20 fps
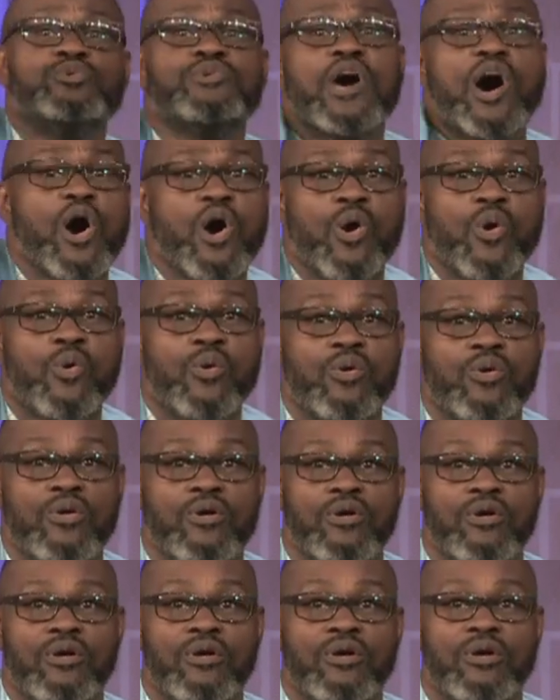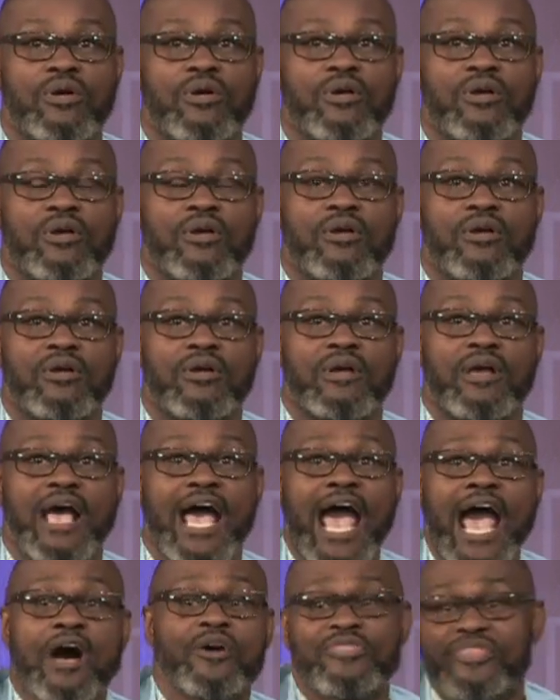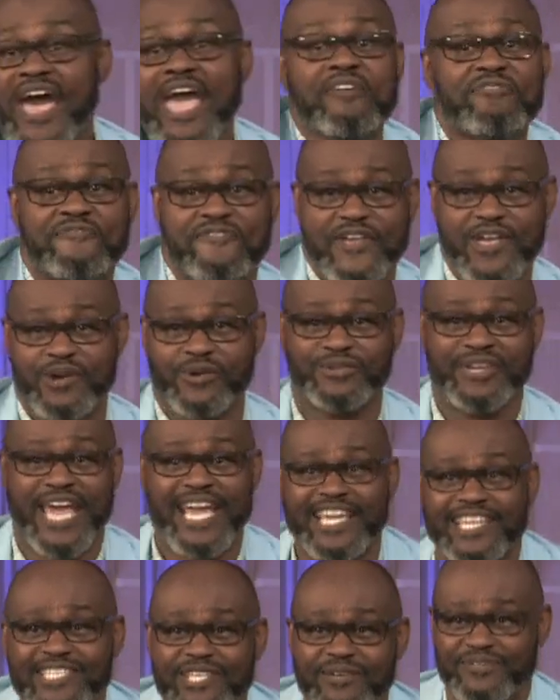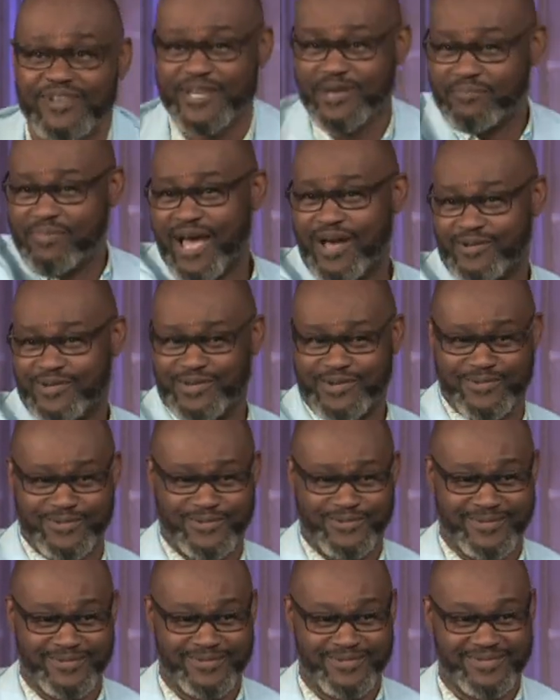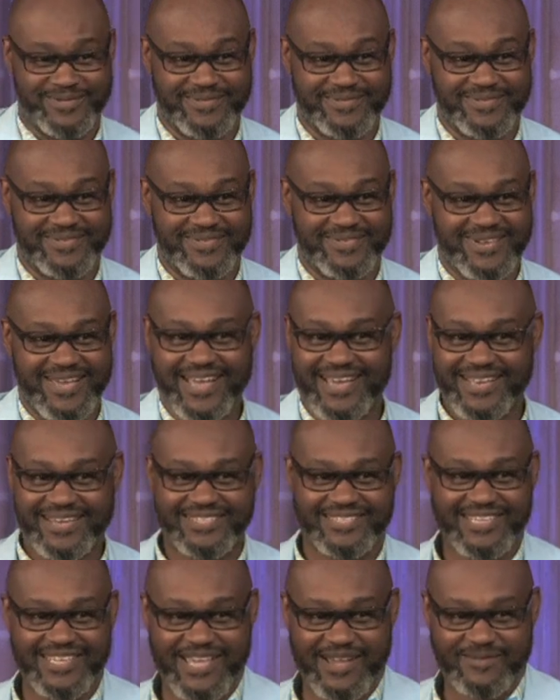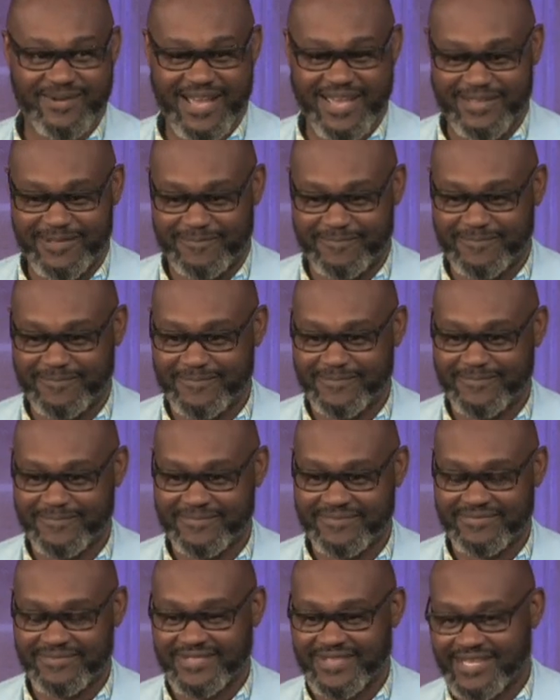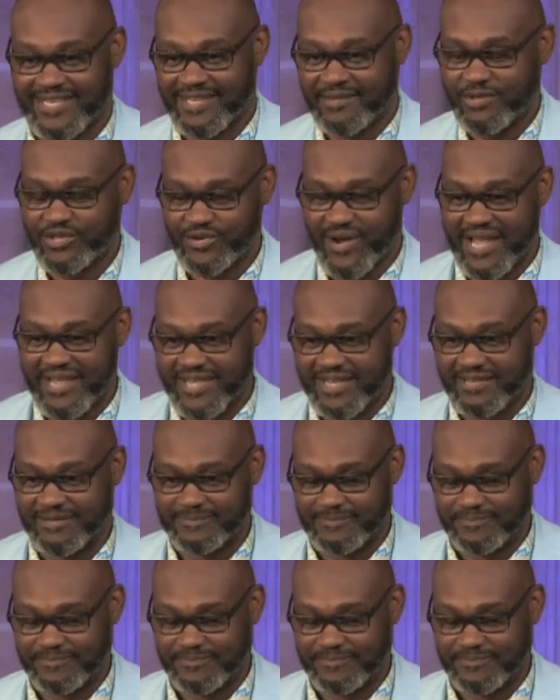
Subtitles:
know how they feel negatively about you. I didn't say that right. Let me try again.